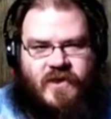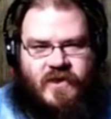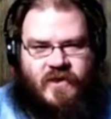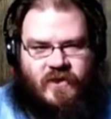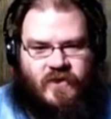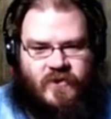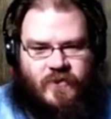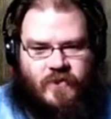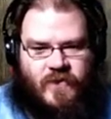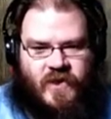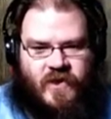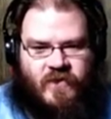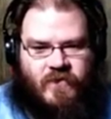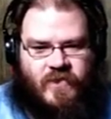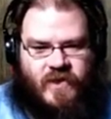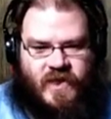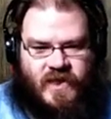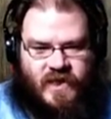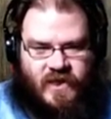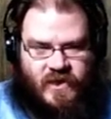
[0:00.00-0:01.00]
loop,
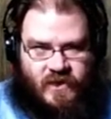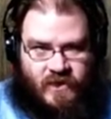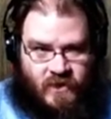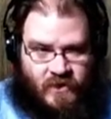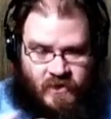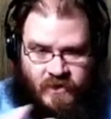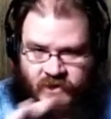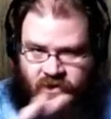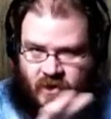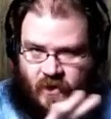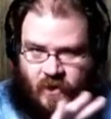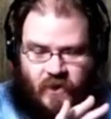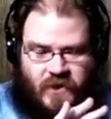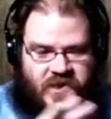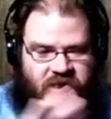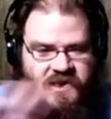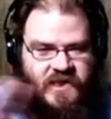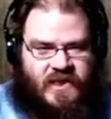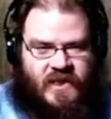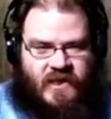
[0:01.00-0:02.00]
it's all the
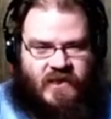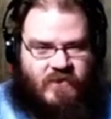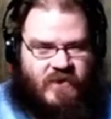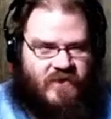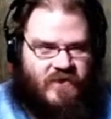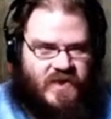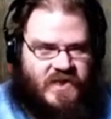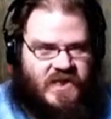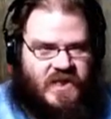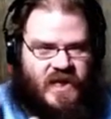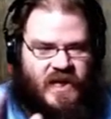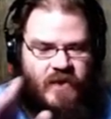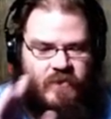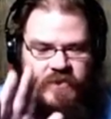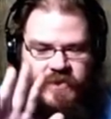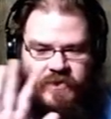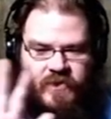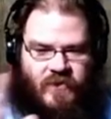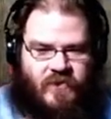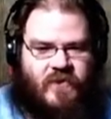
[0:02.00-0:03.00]
same every time.
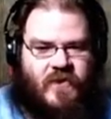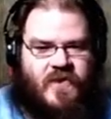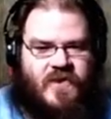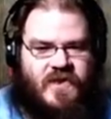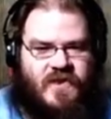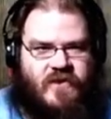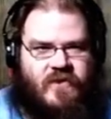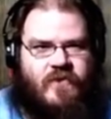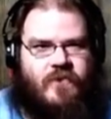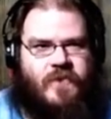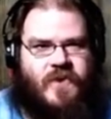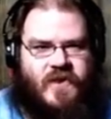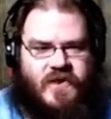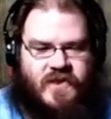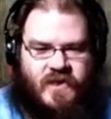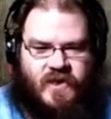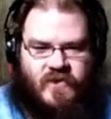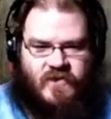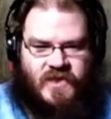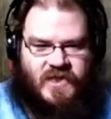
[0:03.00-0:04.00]
The first loop, there's
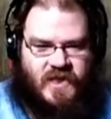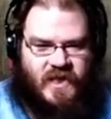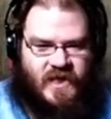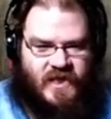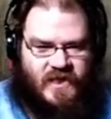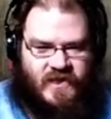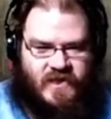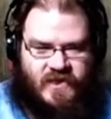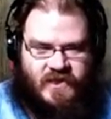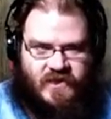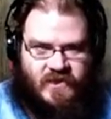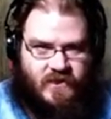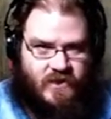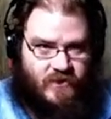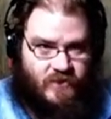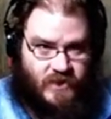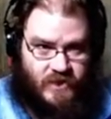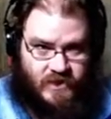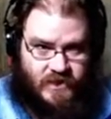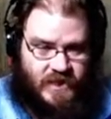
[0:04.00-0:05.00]
no scientist, no
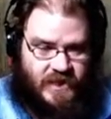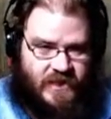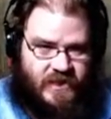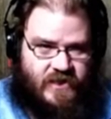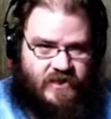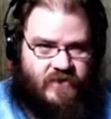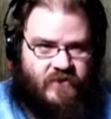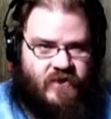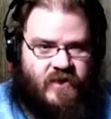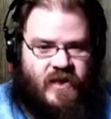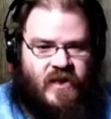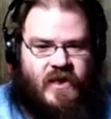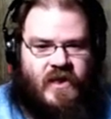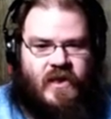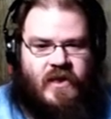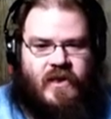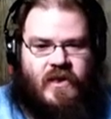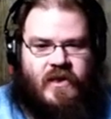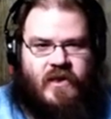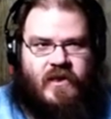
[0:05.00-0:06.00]
detective.
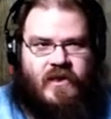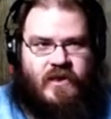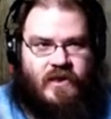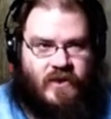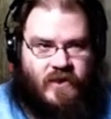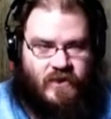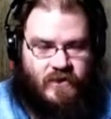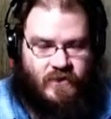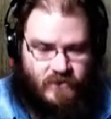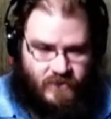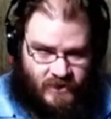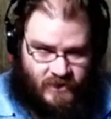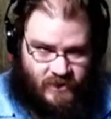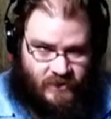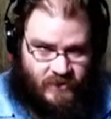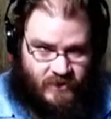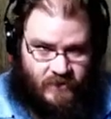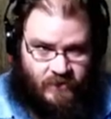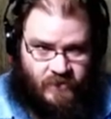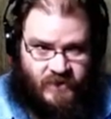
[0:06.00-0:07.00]
You
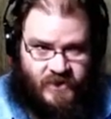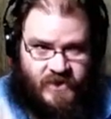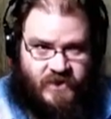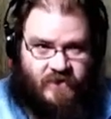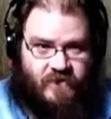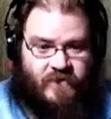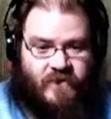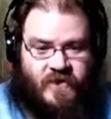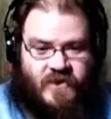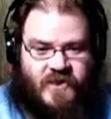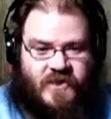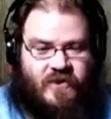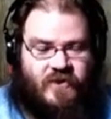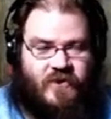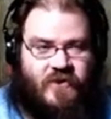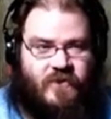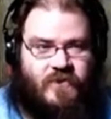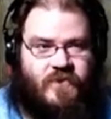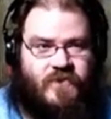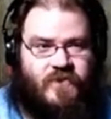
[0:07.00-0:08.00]
complete the first
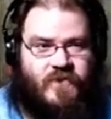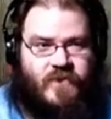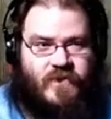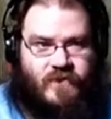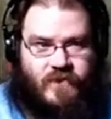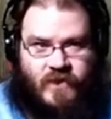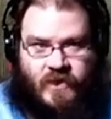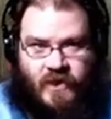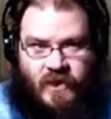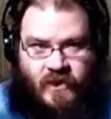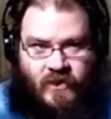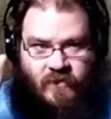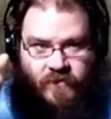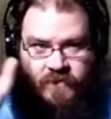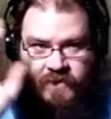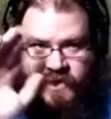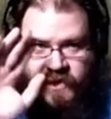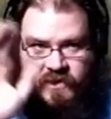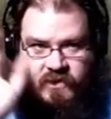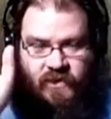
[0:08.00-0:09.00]
loop, you
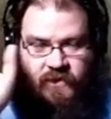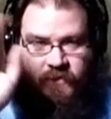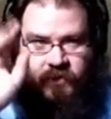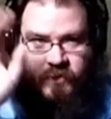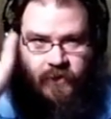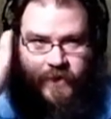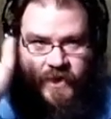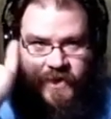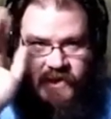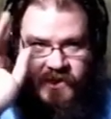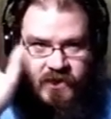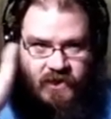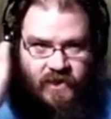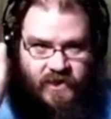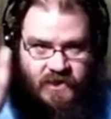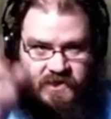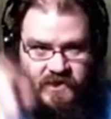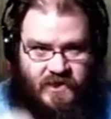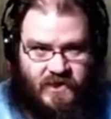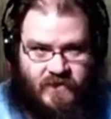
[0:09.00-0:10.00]
get the points. It does
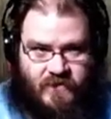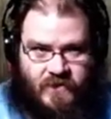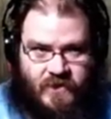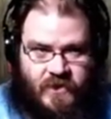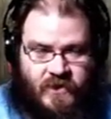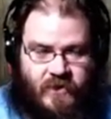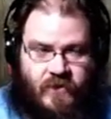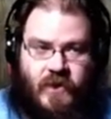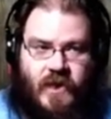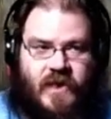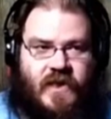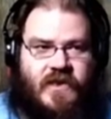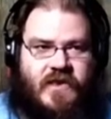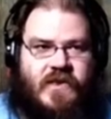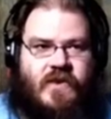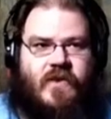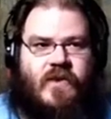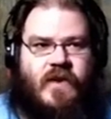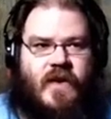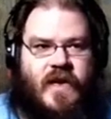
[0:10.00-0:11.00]
the, like
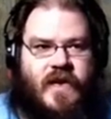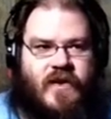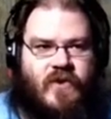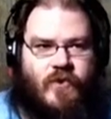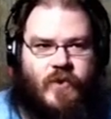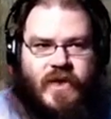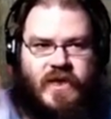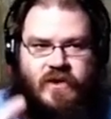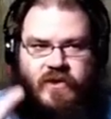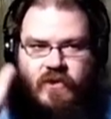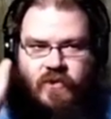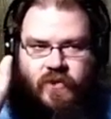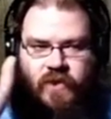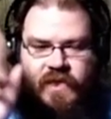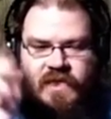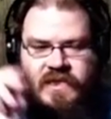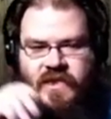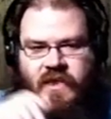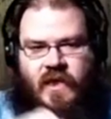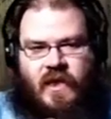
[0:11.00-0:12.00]
Atari, you win
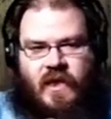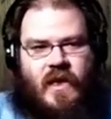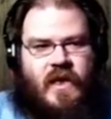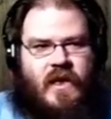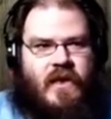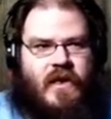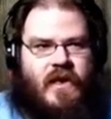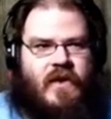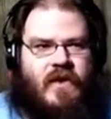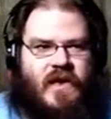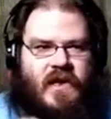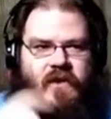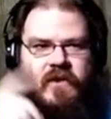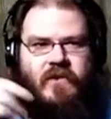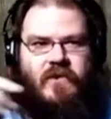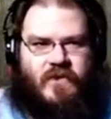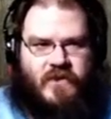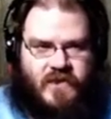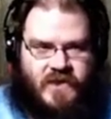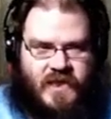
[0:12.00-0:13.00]
noise. And then the
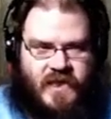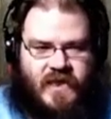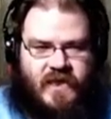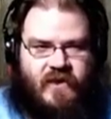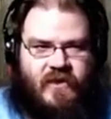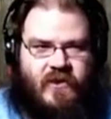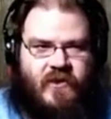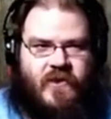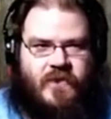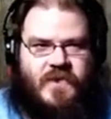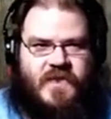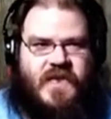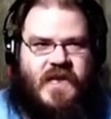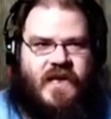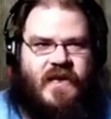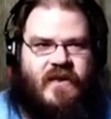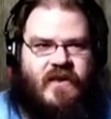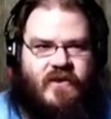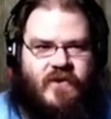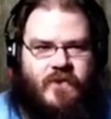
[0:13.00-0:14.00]
second
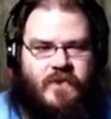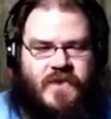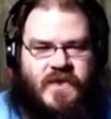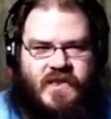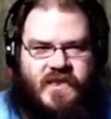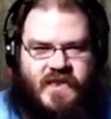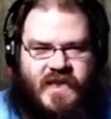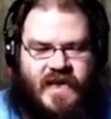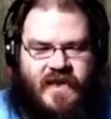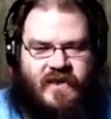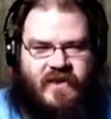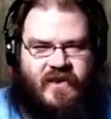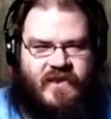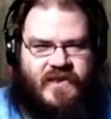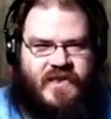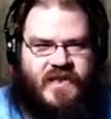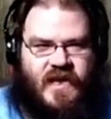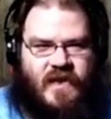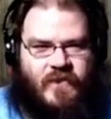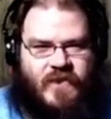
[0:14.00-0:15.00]
loop's exactly the
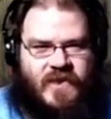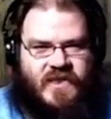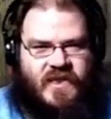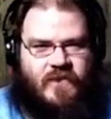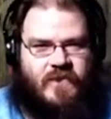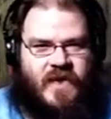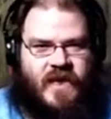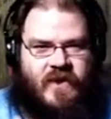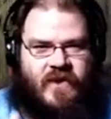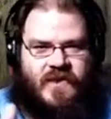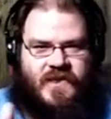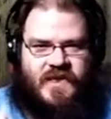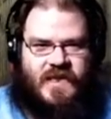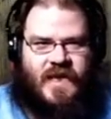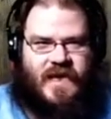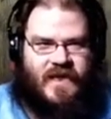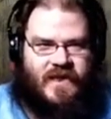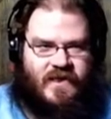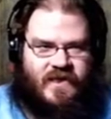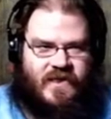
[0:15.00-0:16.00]
same, except now the
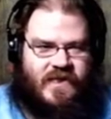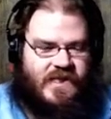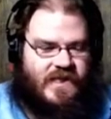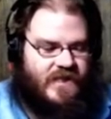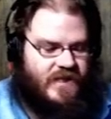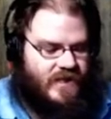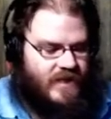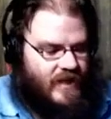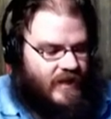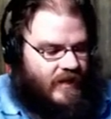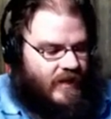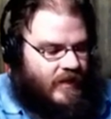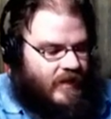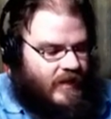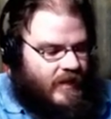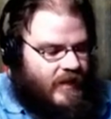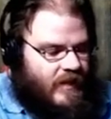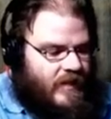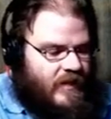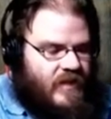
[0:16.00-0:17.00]
scientist is there.
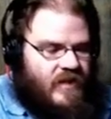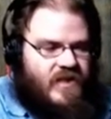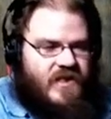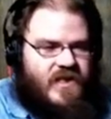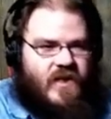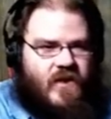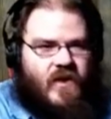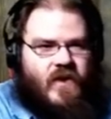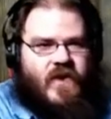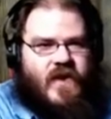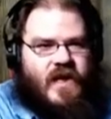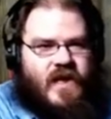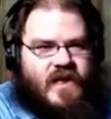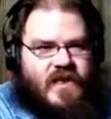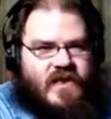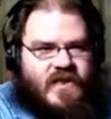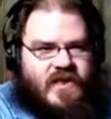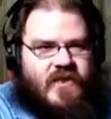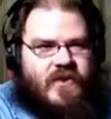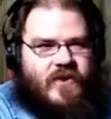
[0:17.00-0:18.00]
So they can
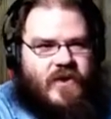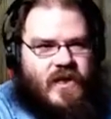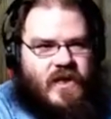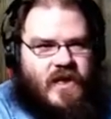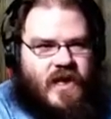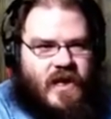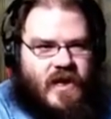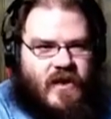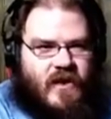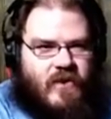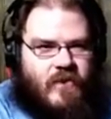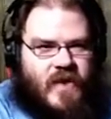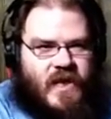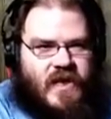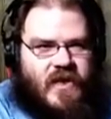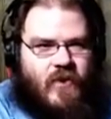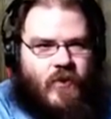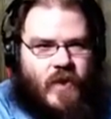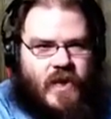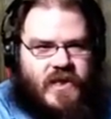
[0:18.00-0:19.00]
slow you down and make
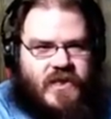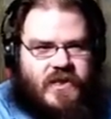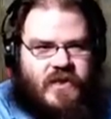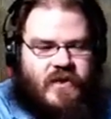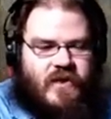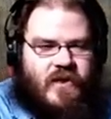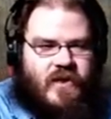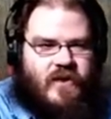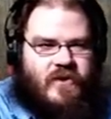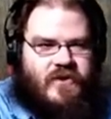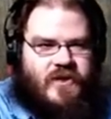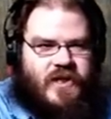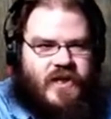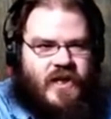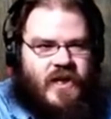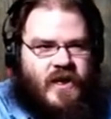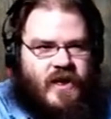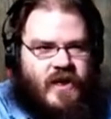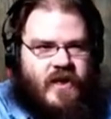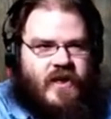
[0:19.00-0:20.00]
you waste your energy.
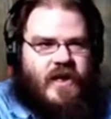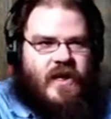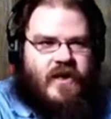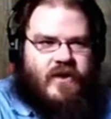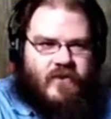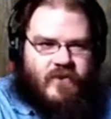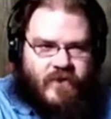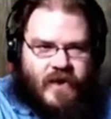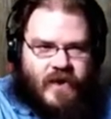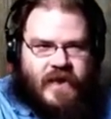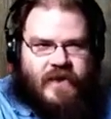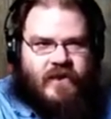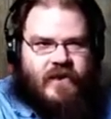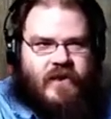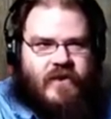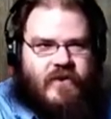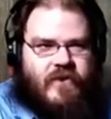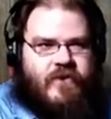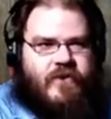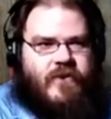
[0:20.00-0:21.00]
And then finally,
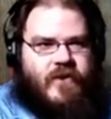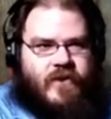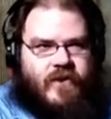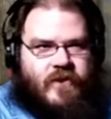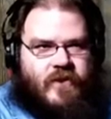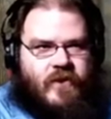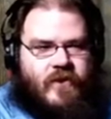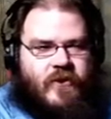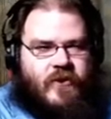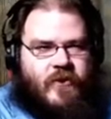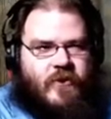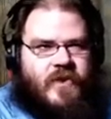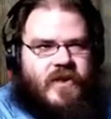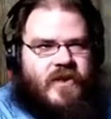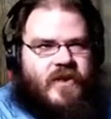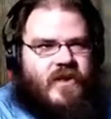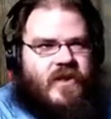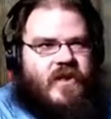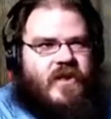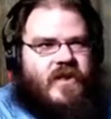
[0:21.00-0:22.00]
the third loop
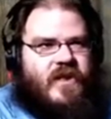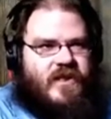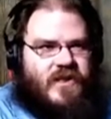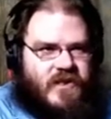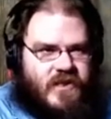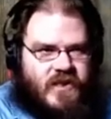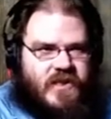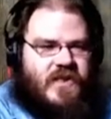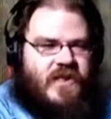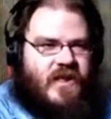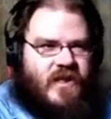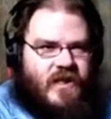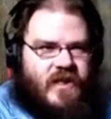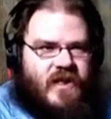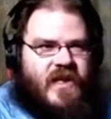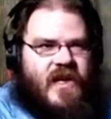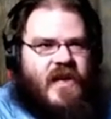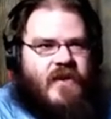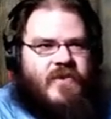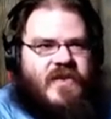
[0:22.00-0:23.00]
is just like the
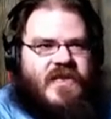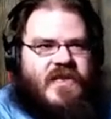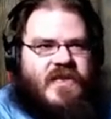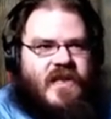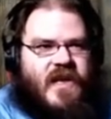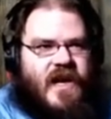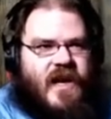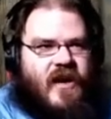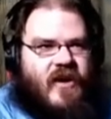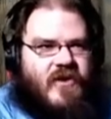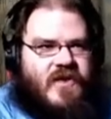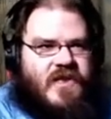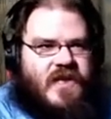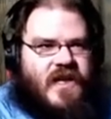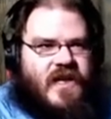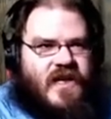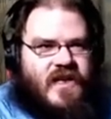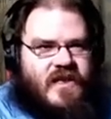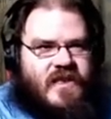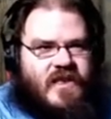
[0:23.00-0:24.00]
game is now.
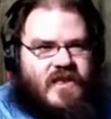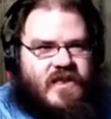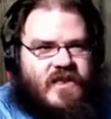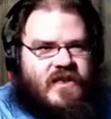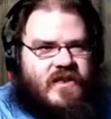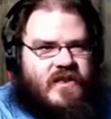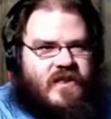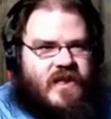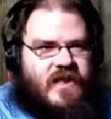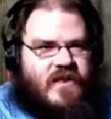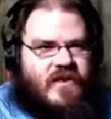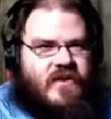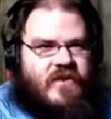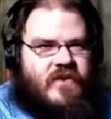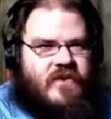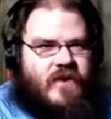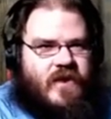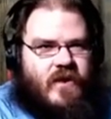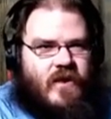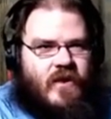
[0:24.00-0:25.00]
Scientist, detective,
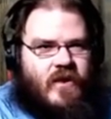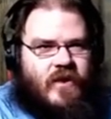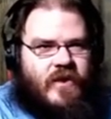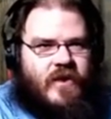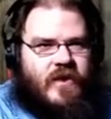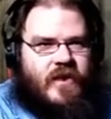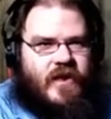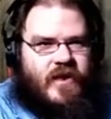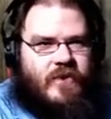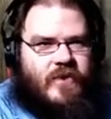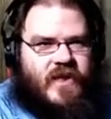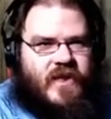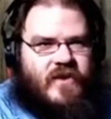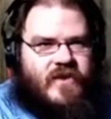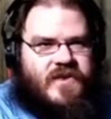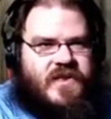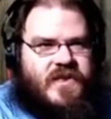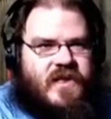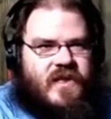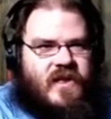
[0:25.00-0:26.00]
all the nightmares.